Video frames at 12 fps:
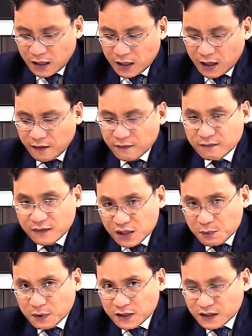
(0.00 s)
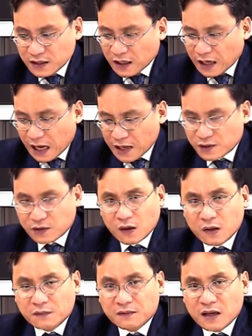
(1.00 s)
In this particular case
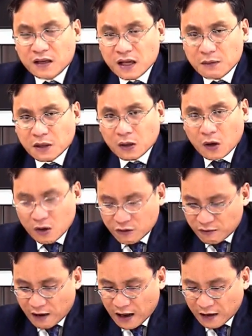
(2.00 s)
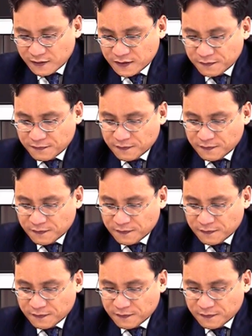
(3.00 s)
of labor contract,